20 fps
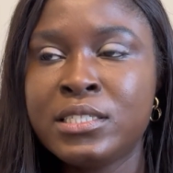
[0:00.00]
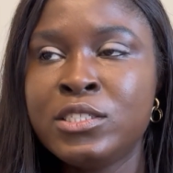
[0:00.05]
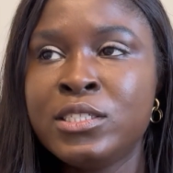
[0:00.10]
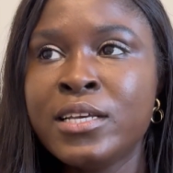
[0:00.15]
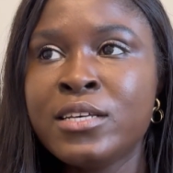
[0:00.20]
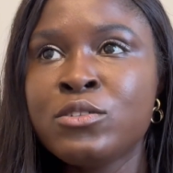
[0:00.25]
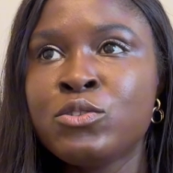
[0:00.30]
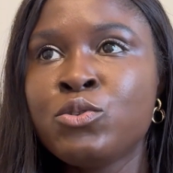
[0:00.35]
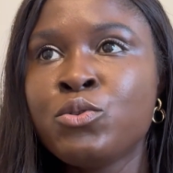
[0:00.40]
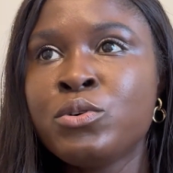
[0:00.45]

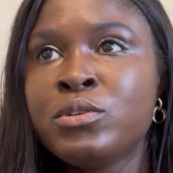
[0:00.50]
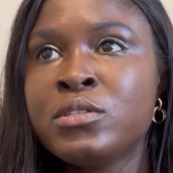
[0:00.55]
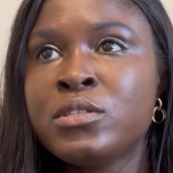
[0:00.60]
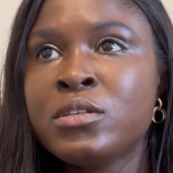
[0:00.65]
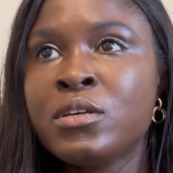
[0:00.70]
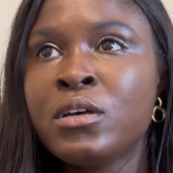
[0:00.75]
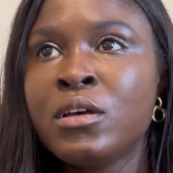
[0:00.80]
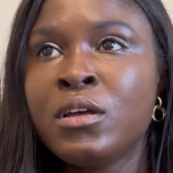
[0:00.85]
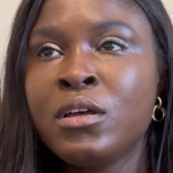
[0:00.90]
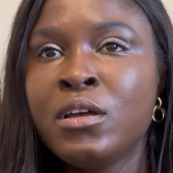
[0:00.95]
Just
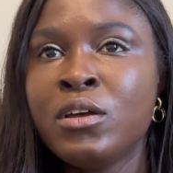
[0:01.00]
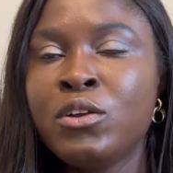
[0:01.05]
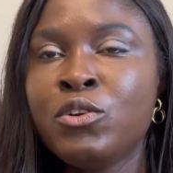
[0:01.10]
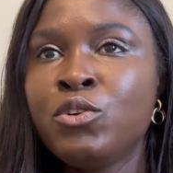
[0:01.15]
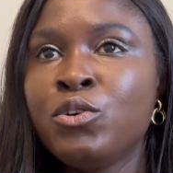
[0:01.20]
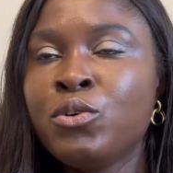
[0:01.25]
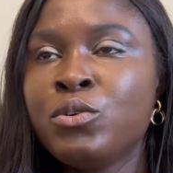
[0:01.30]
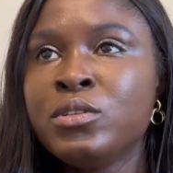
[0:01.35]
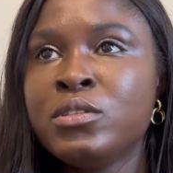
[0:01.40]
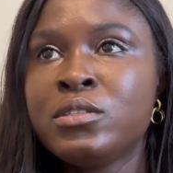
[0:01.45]

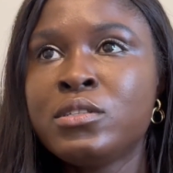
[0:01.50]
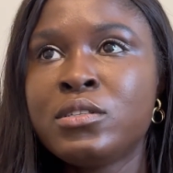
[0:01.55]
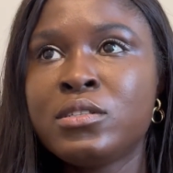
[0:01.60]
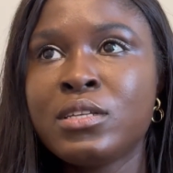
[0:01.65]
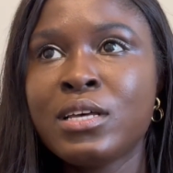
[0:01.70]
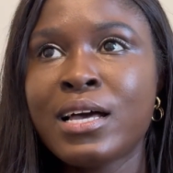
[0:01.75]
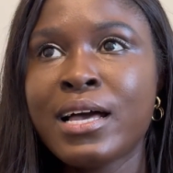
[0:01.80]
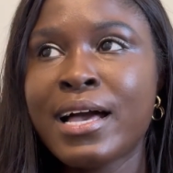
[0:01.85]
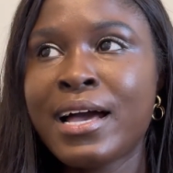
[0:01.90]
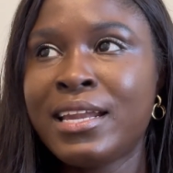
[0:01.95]
don't
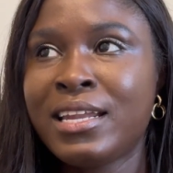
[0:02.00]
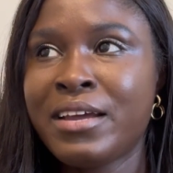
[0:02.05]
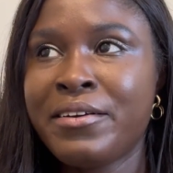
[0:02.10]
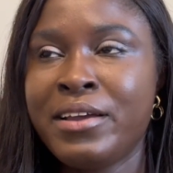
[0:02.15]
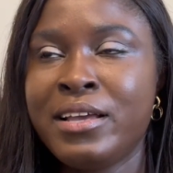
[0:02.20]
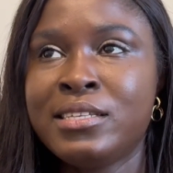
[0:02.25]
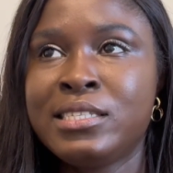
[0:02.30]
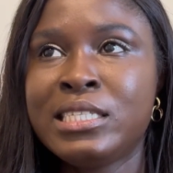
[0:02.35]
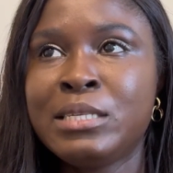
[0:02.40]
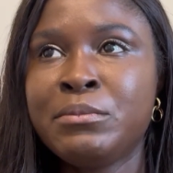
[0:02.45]

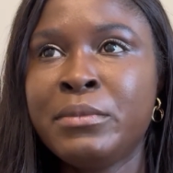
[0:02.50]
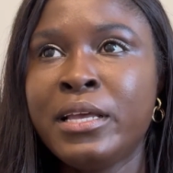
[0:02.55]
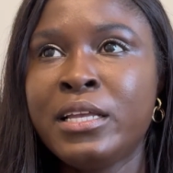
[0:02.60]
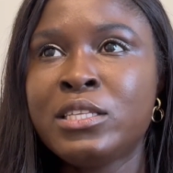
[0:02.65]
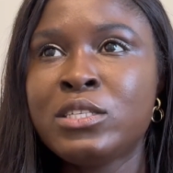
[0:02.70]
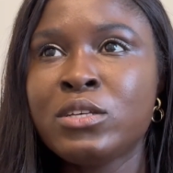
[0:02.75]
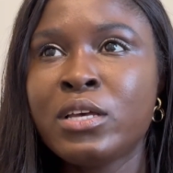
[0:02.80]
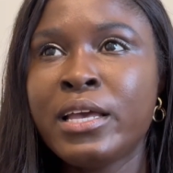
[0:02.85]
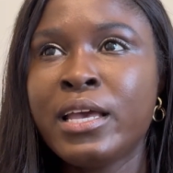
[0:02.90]
underestimate,